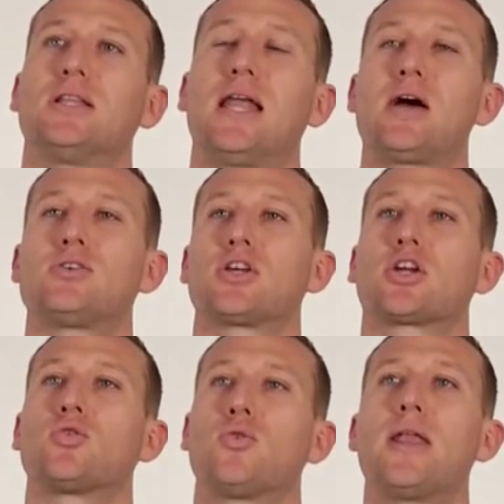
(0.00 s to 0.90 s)
allows
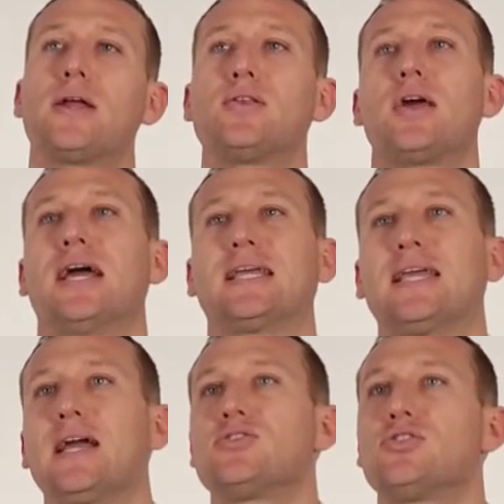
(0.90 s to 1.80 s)
a credit
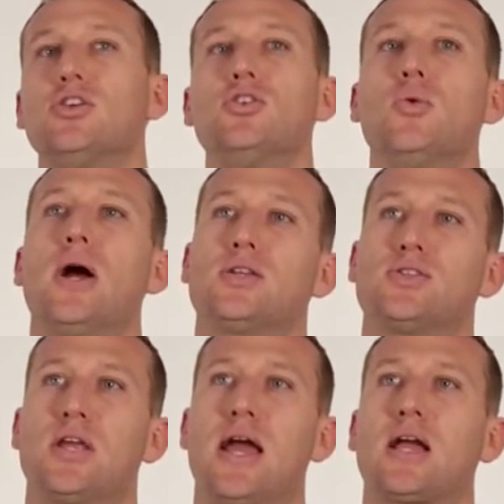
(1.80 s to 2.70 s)
against
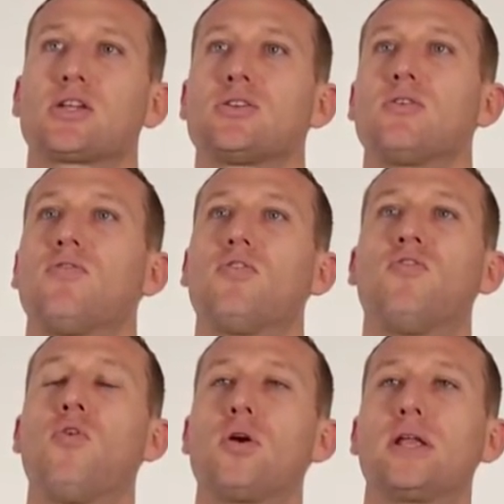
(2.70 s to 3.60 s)
U.S. tax for
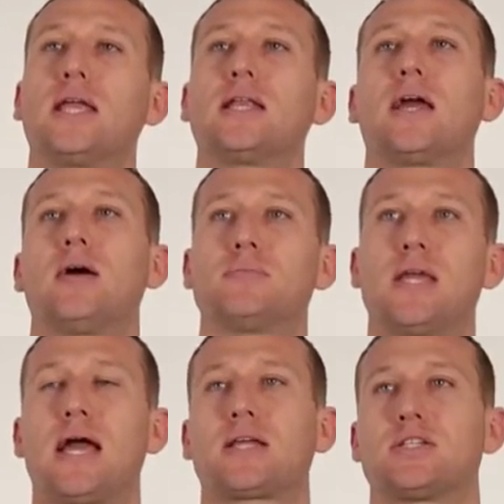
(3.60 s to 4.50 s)
foreign
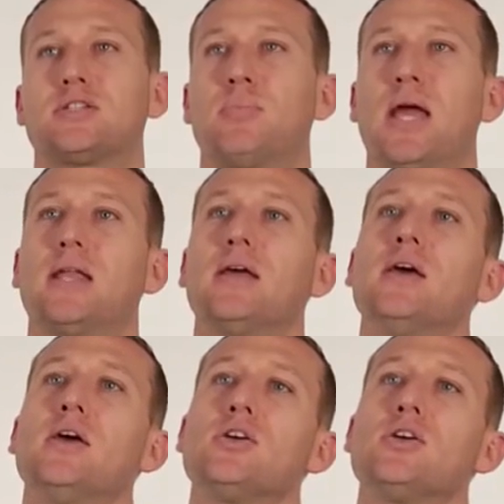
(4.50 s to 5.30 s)
income taxes paid.